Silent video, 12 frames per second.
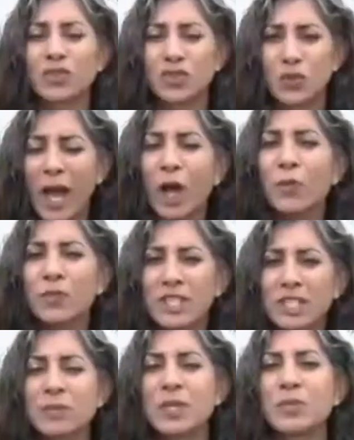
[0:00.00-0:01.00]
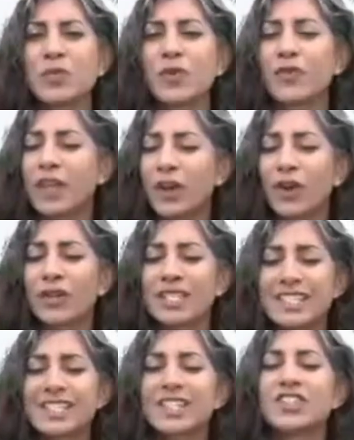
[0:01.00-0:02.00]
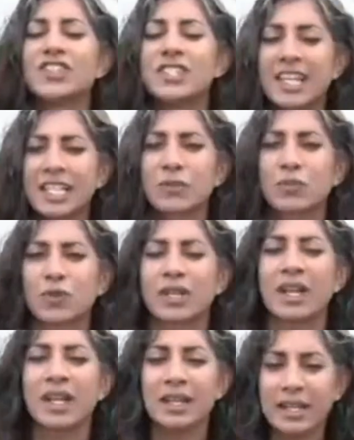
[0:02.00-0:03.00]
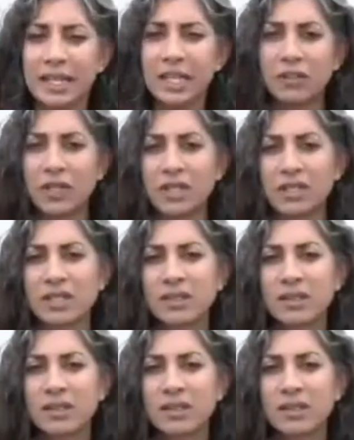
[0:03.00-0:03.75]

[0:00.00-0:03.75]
to help these people that are in such desperate need of it.